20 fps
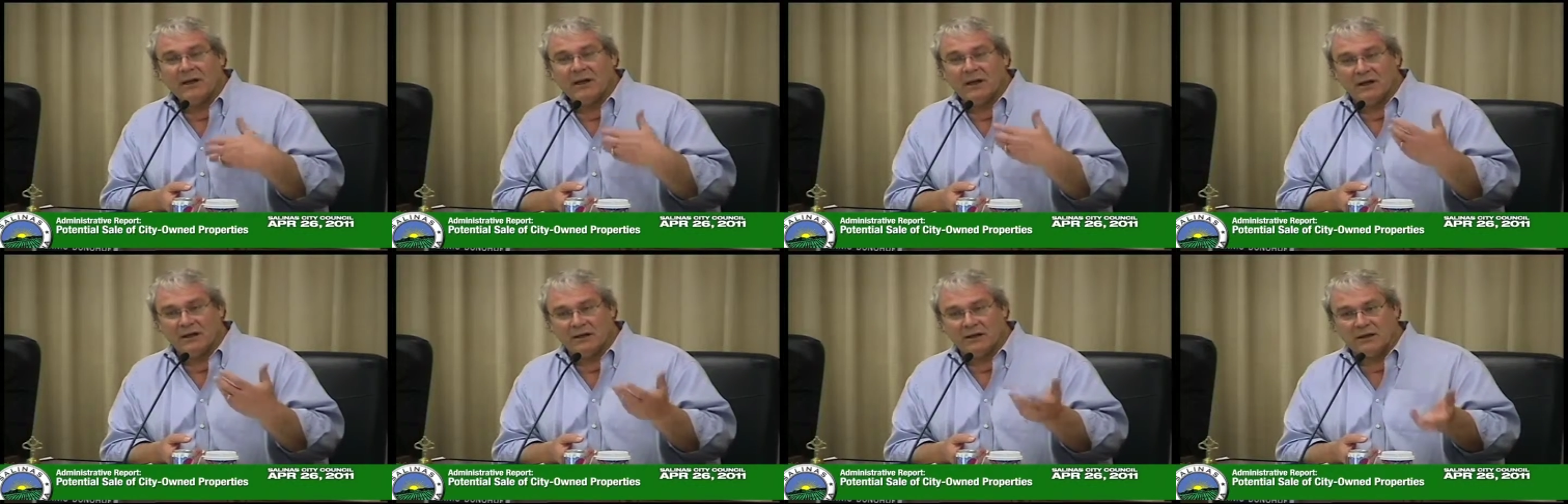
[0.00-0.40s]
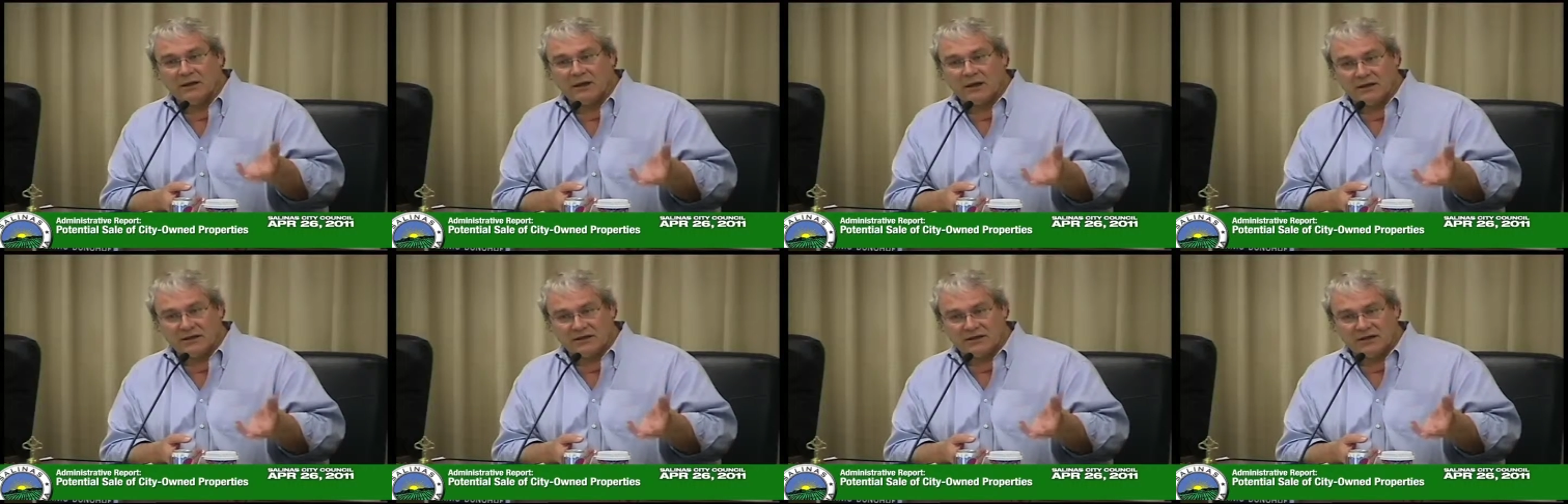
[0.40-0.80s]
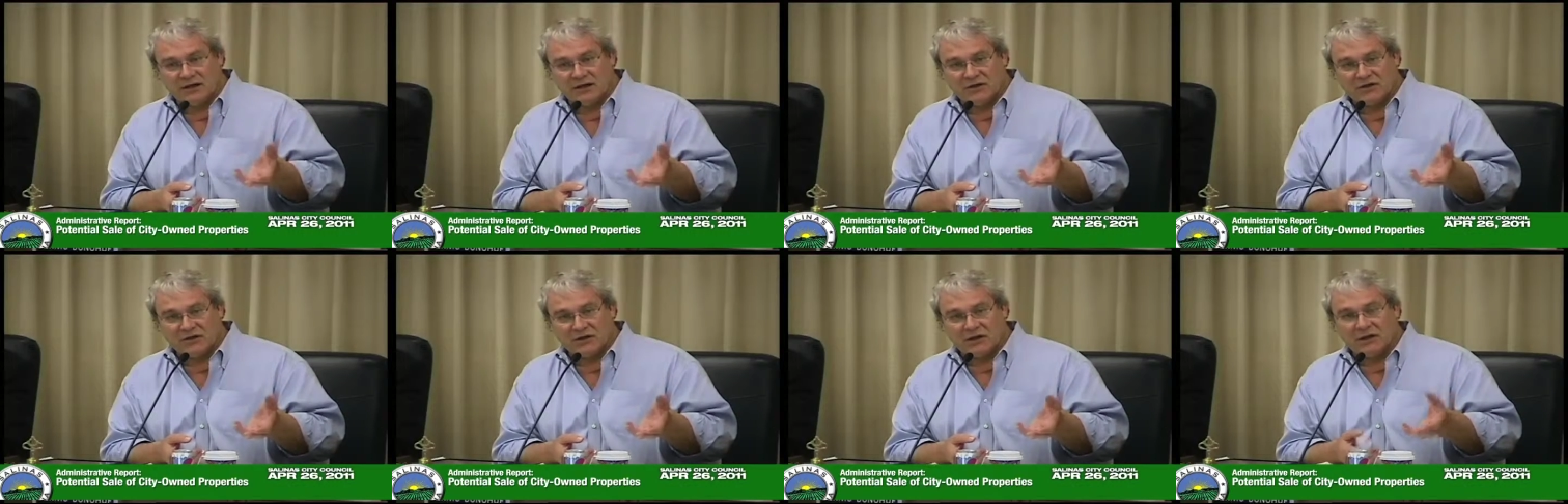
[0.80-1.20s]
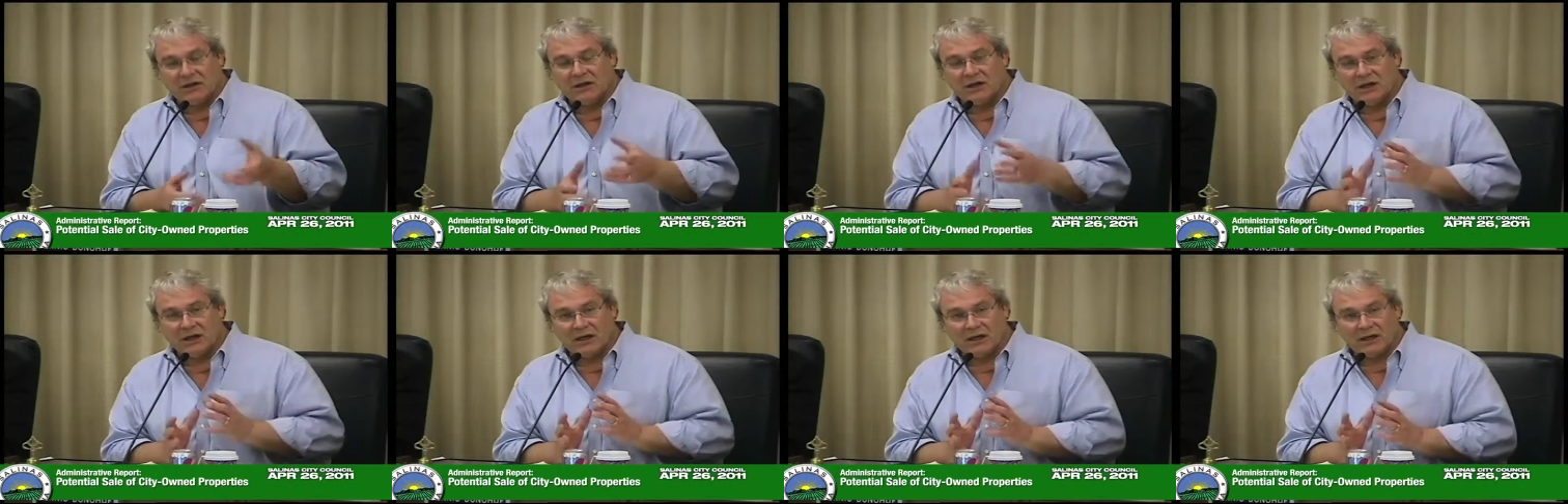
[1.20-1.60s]
and, and attention.
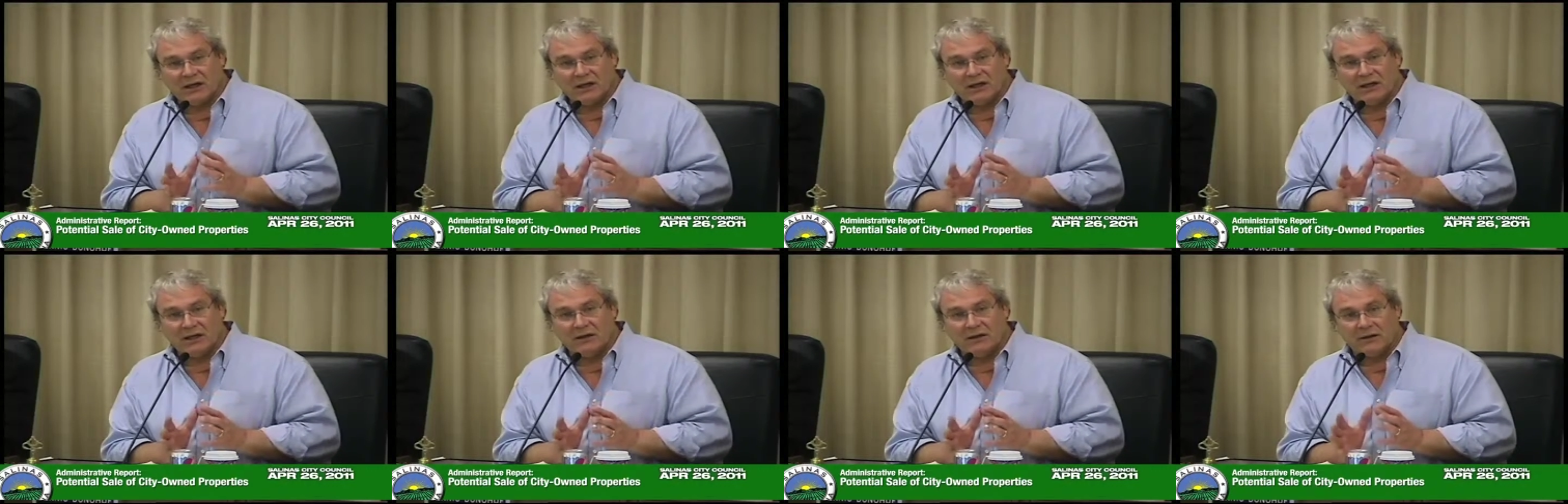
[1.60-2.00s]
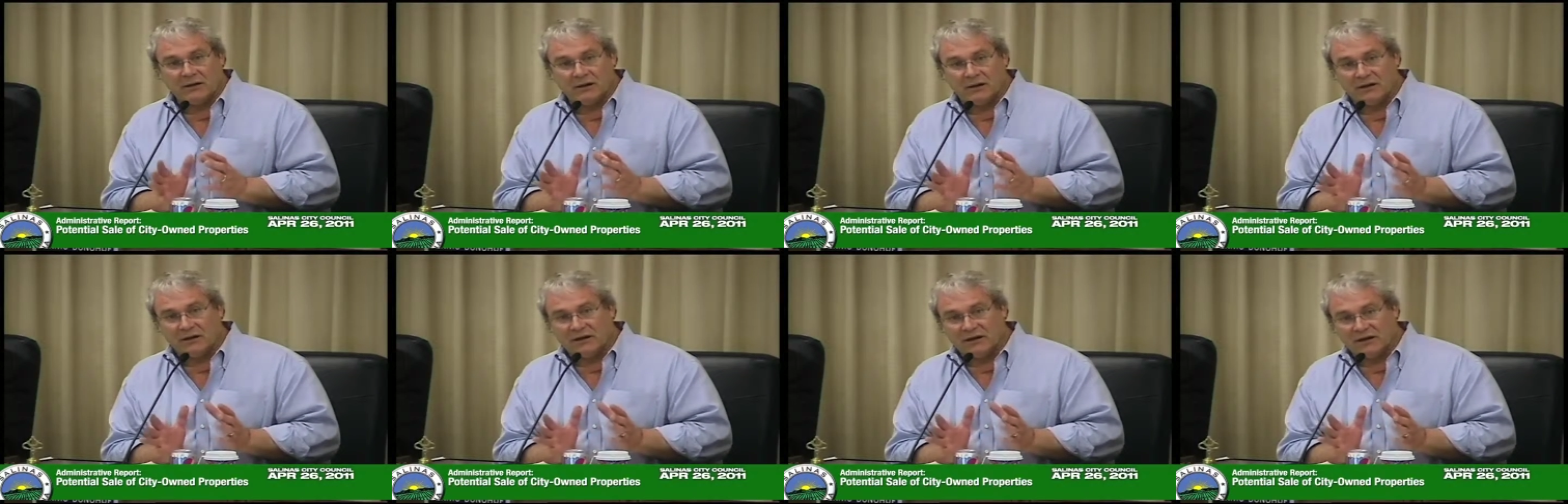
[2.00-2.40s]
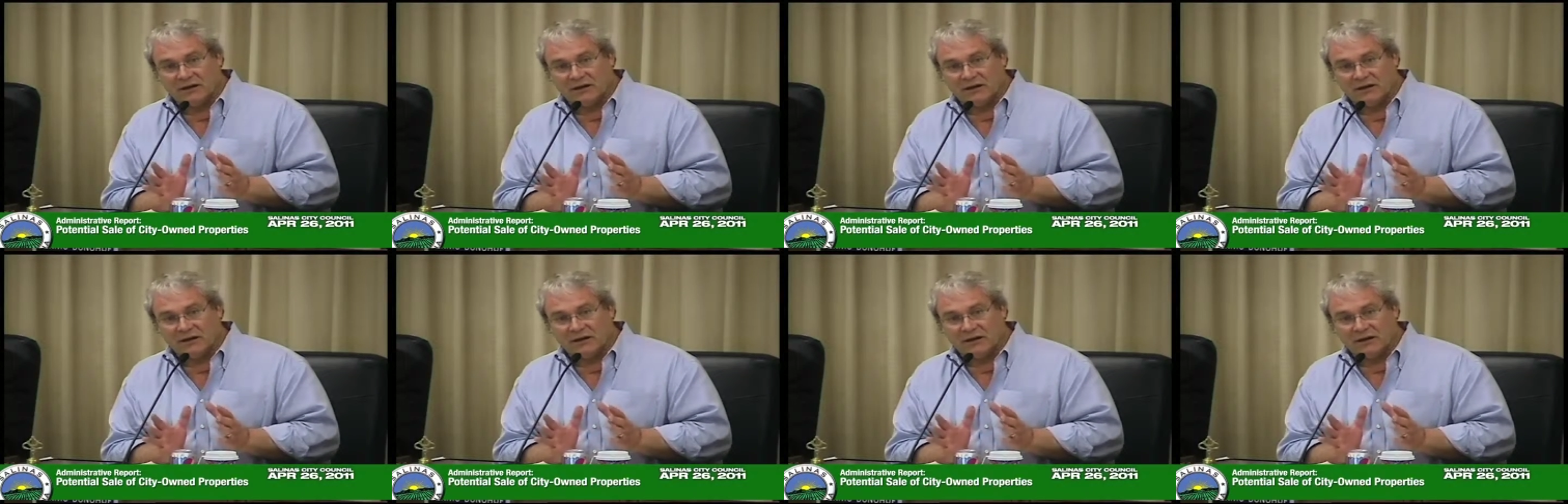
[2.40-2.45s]
And I think, you know, I